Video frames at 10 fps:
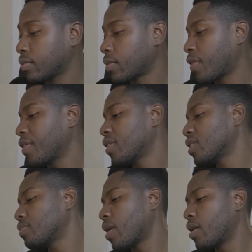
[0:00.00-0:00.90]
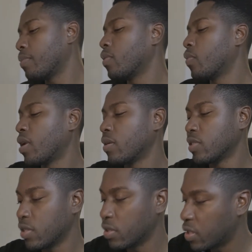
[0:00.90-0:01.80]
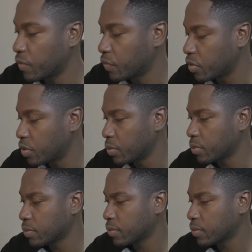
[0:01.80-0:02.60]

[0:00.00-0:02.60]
I think this might have been one that was a little different too.